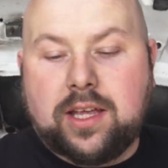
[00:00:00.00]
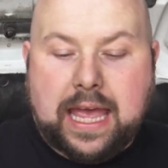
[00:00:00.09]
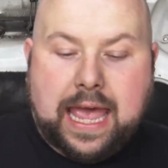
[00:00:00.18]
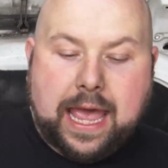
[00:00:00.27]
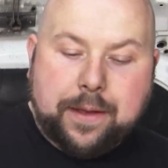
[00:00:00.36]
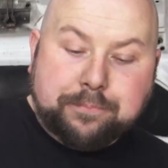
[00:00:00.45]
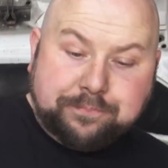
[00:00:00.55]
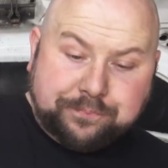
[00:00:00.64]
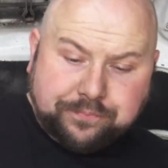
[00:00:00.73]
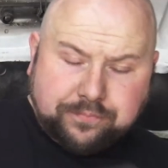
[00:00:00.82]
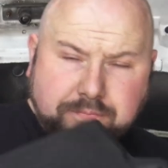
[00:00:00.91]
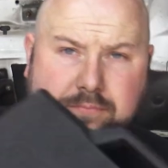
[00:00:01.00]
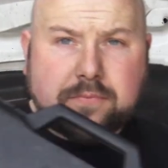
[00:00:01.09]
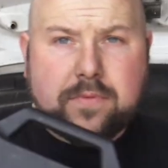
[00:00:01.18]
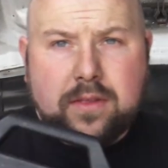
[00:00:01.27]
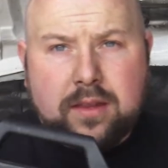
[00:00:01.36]
Um,
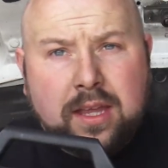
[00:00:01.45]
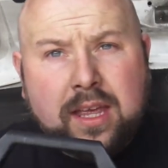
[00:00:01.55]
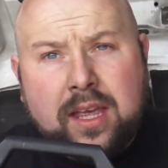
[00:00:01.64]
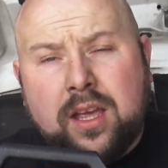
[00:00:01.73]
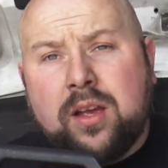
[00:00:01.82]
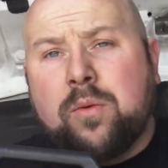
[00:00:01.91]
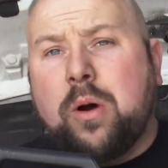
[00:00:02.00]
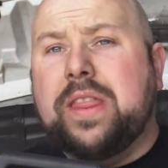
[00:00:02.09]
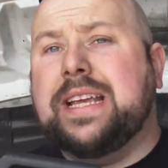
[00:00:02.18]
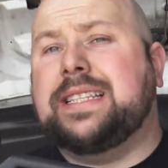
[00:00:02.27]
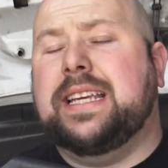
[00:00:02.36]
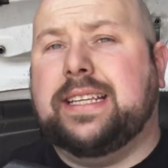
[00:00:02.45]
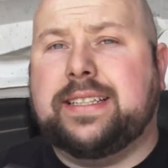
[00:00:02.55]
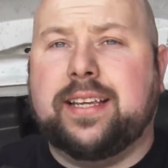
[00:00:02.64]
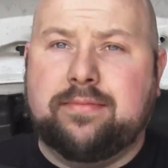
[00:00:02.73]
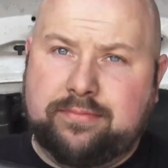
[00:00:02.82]
what this
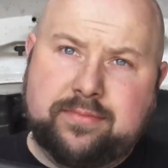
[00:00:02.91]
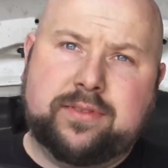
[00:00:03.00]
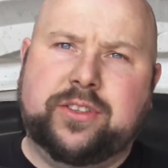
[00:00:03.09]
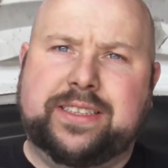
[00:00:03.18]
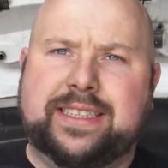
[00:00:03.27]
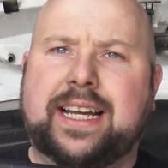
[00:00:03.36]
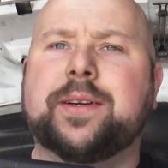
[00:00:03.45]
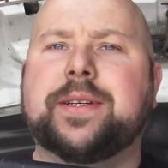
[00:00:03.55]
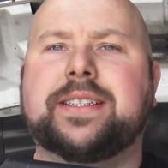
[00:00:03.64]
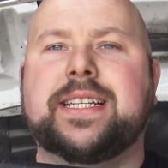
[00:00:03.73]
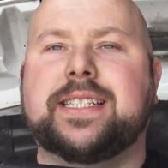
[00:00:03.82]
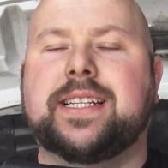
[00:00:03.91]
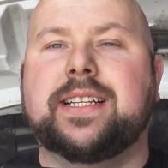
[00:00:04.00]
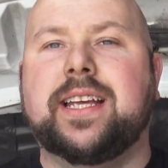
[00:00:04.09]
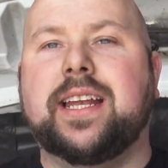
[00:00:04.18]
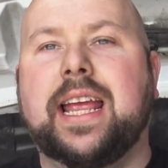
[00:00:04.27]
is, does exactly what it says on the
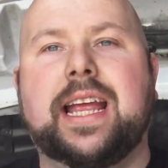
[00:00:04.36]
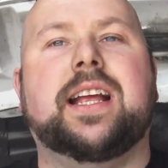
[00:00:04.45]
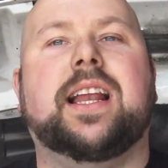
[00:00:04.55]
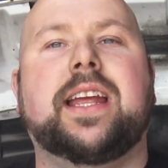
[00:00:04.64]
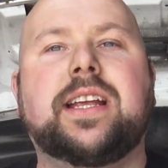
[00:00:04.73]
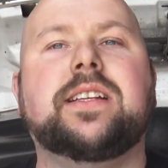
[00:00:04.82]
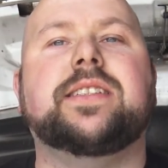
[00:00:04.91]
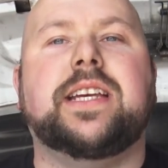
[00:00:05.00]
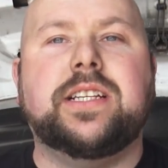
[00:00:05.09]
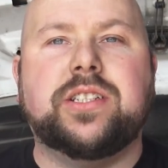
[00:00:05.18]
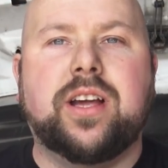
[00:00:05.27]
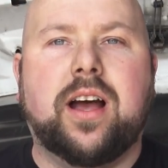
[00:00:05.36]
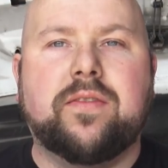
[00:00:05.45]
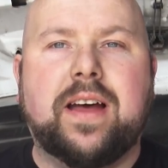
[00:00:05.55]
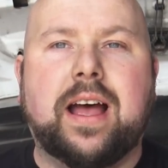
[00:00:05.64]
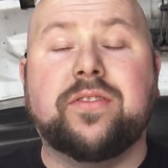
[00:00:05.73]
tin. It cleans E G R
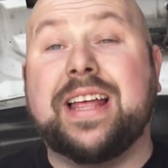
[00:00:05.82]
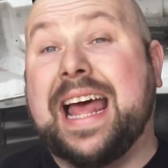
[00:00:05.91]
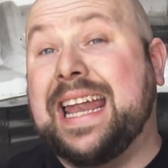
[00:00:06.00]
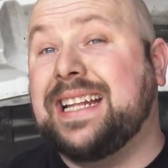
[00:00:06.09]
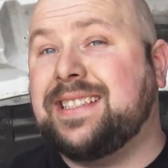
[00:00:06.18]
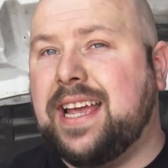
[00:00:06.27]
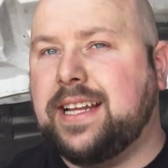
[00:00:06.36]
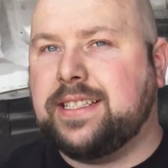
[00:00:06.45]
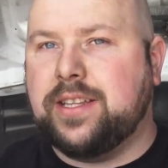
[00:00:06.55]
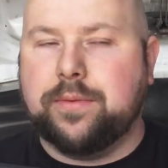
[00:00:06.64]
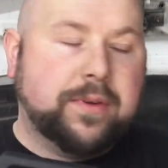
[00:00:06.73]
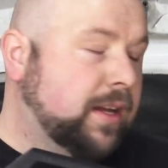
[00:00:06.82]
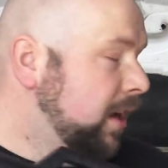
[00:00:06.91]
valves and it tests them.